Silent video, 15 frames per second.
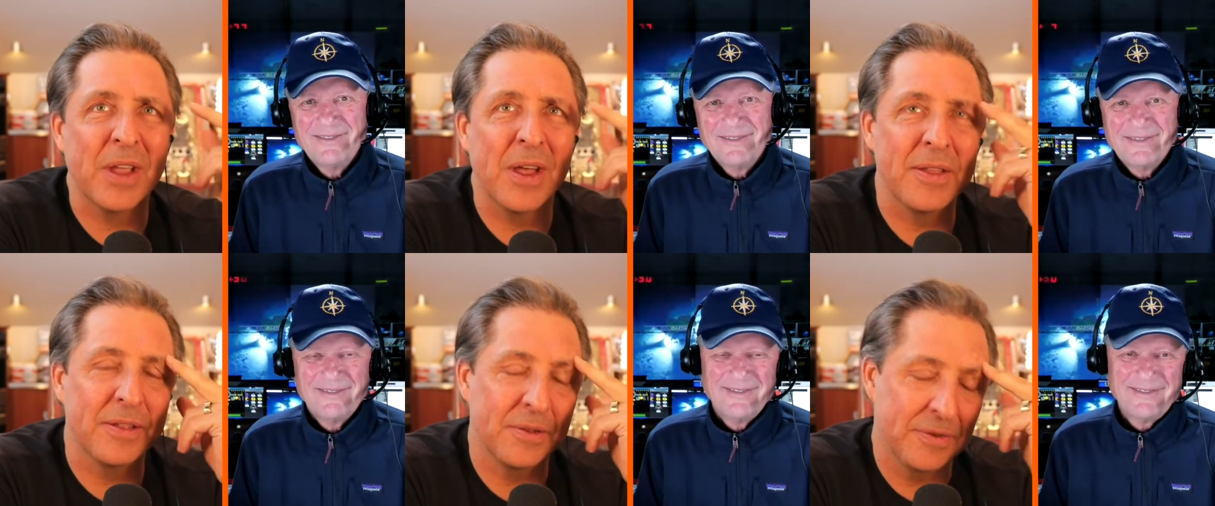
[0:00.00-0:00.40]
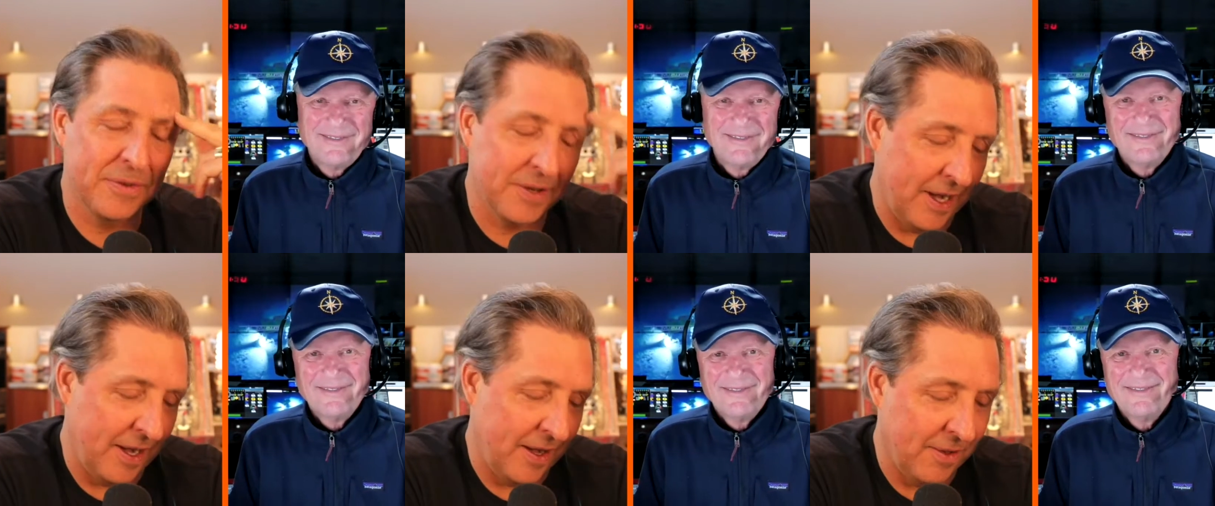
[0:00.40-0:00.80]
Speaker 1: the
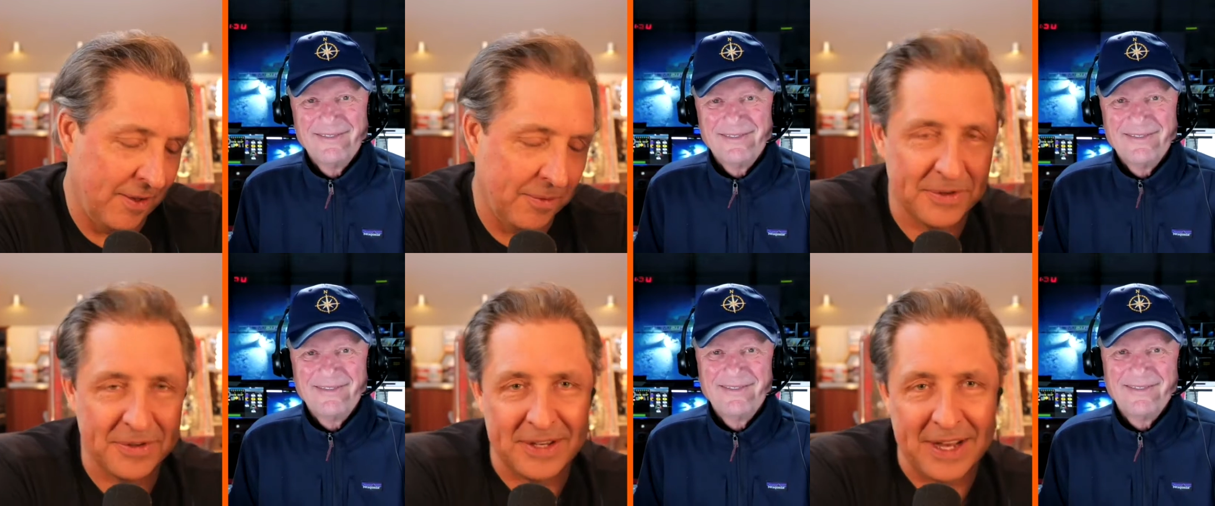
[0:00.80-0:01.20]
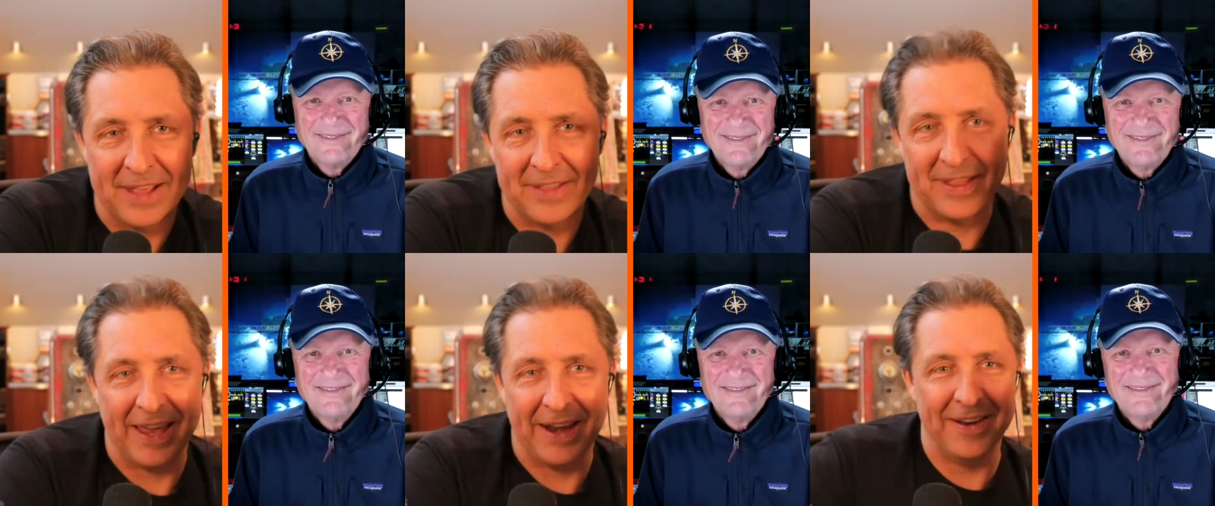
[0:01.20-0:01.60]
Lusitania, we'll just add
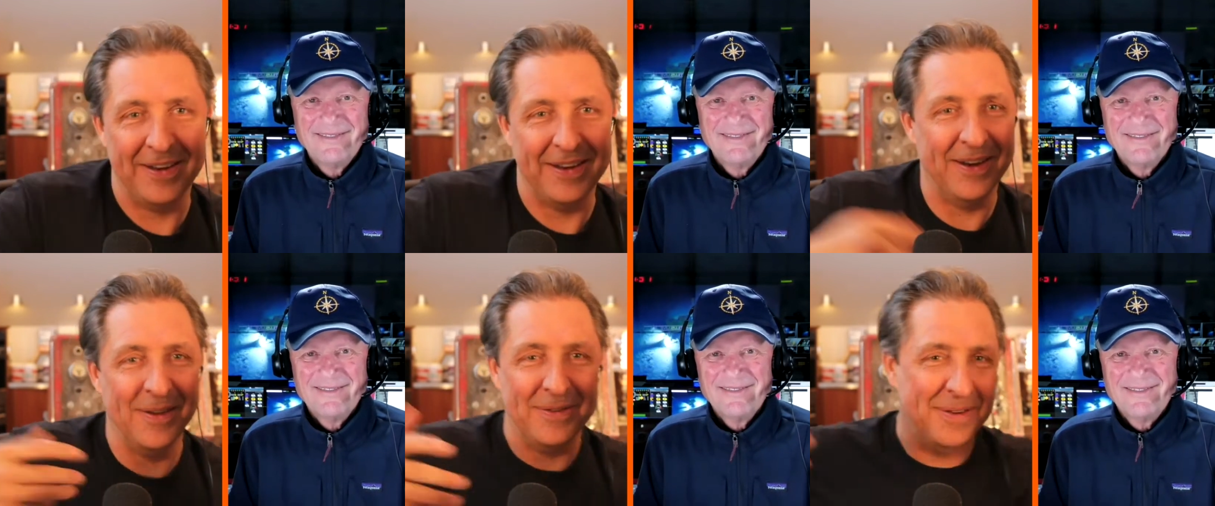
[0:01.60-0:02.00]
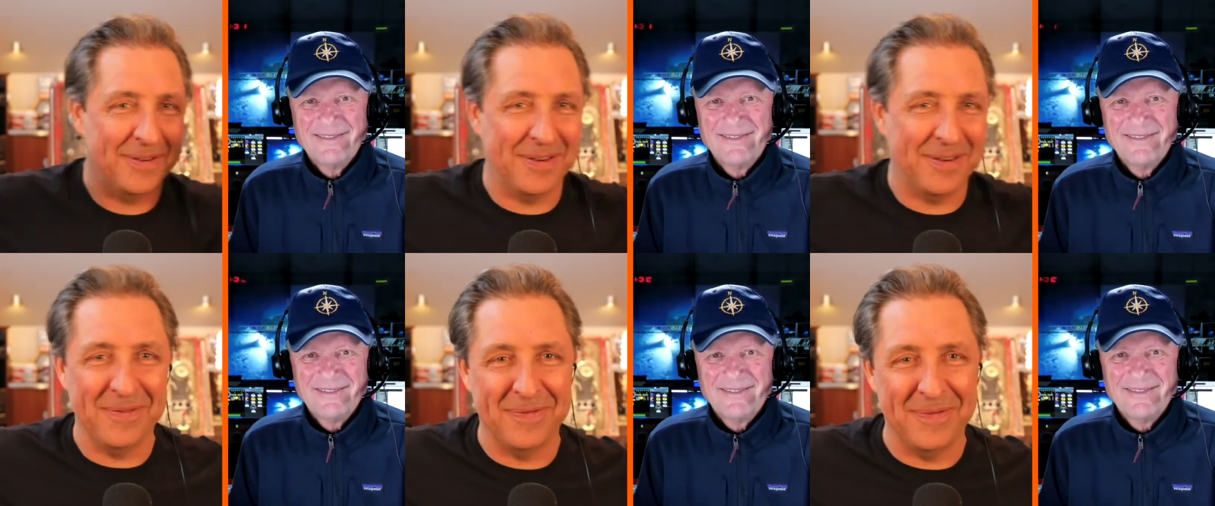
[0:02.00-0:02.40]
that, and you know,
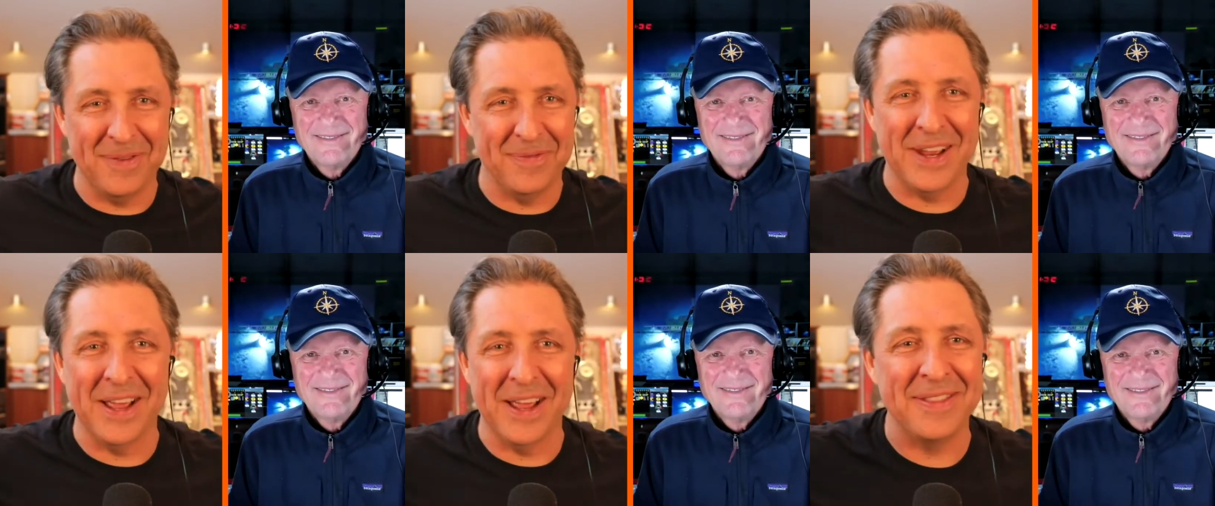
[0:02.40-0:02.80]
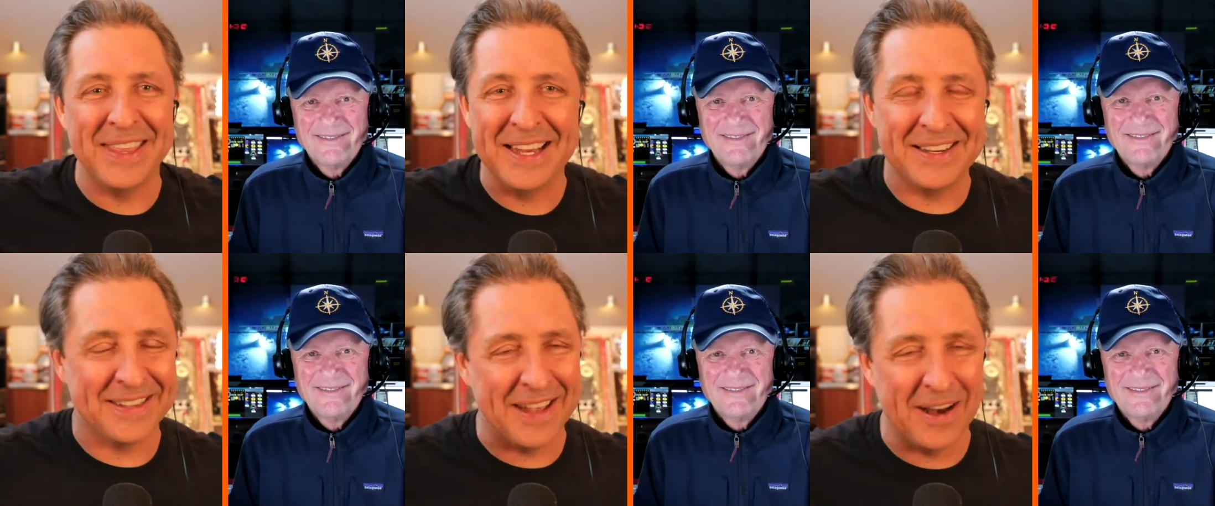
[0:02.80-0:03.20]
you've you've done things
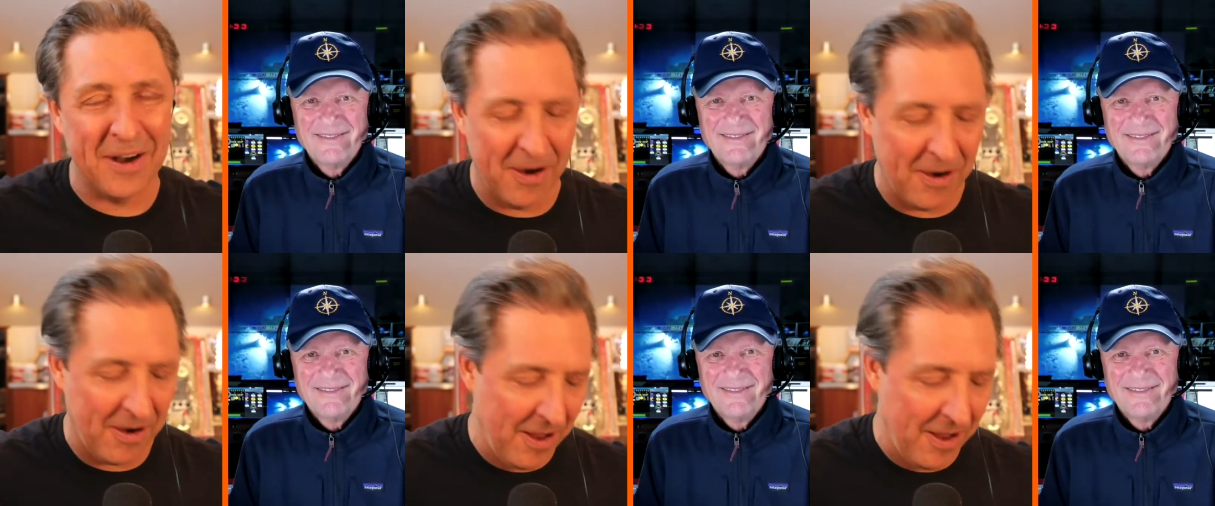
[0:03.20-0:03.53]
that are